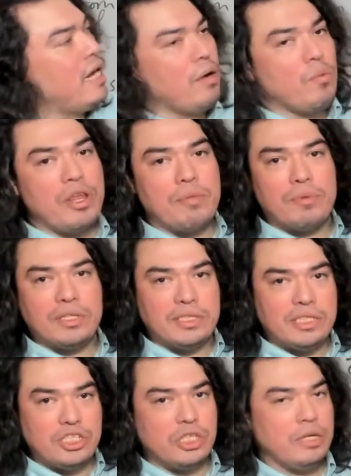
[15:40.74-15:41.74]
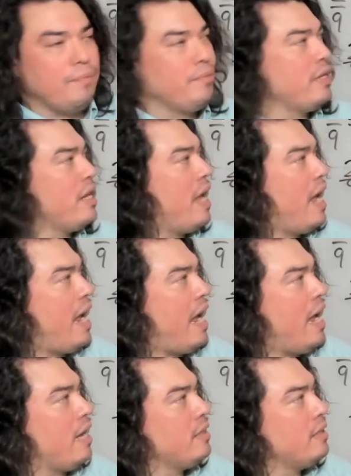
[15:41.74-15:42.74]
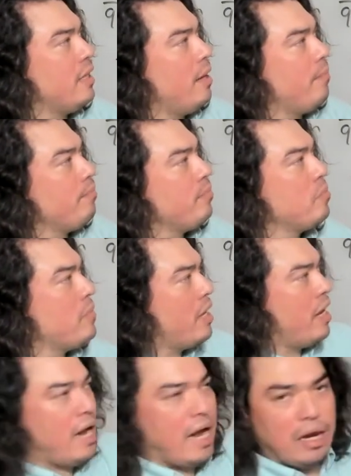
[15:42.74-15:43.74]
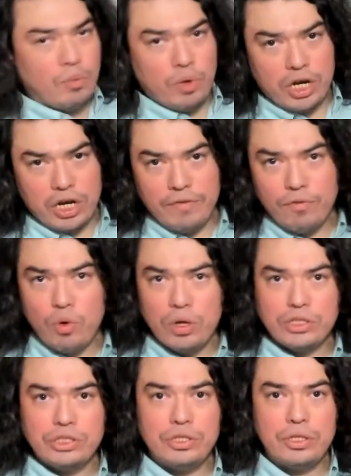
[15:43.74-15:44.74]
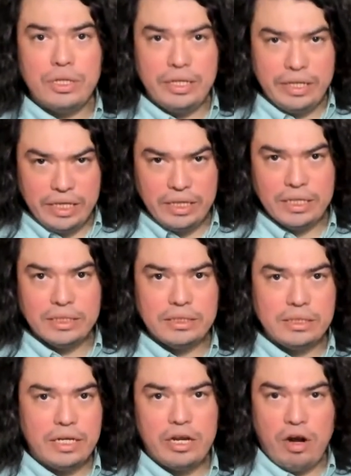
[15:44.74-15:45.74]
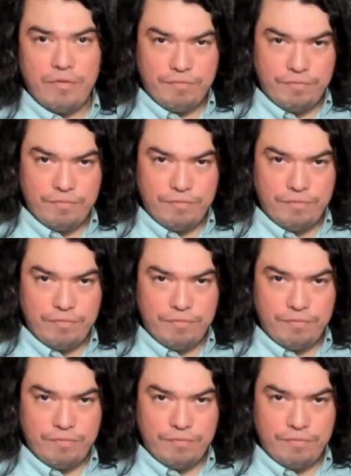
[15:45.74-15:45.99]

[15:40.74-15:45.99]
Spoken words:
with precision, and we're gonna of course need this in our